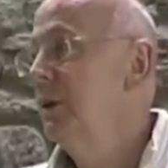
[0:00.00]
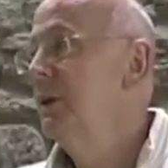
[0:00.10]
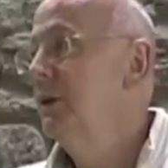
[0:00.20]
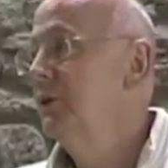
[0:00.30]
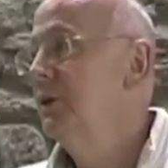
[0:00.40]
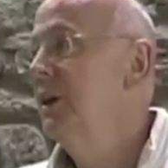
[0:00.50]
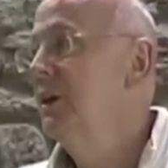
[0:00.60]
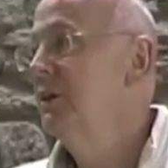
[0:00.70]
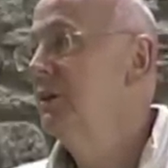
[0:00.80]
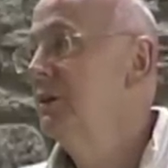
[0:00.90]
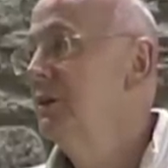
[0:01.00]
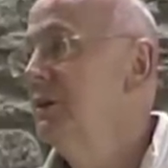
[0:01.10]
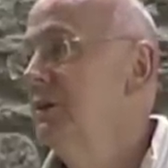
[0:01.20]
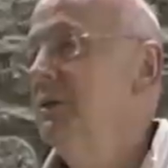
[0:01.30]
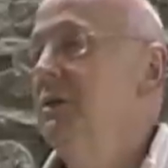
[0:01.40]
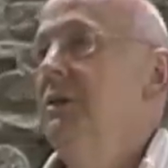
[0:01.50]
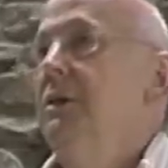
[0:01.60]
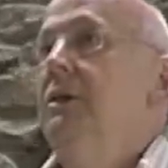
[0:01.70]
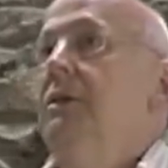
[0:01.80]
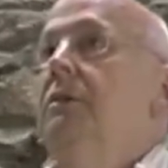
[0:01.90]
in his need.
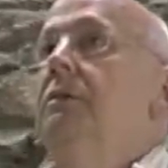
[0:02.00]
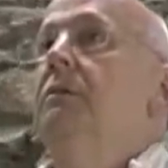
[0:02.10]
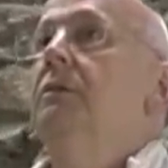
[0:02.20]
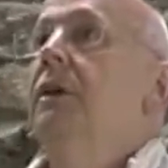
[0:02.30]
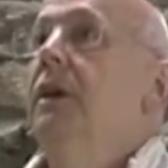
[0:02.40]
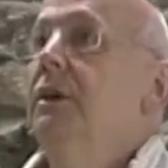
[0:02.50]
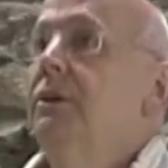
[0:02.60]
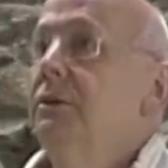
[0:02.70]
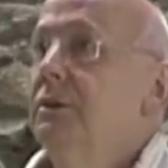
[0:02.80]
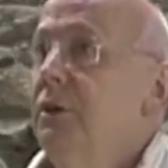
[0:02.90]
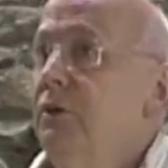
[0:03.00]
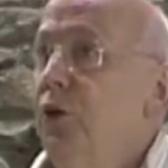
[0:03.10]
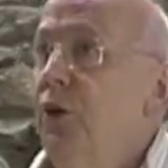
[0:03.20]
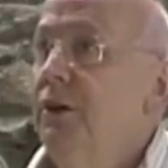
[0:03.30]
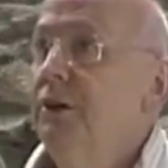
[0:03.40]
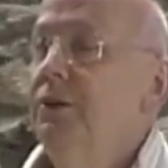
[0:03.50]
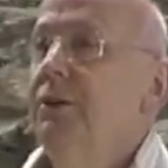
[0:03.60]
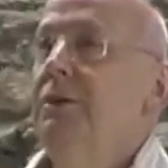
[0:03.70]
They had avoided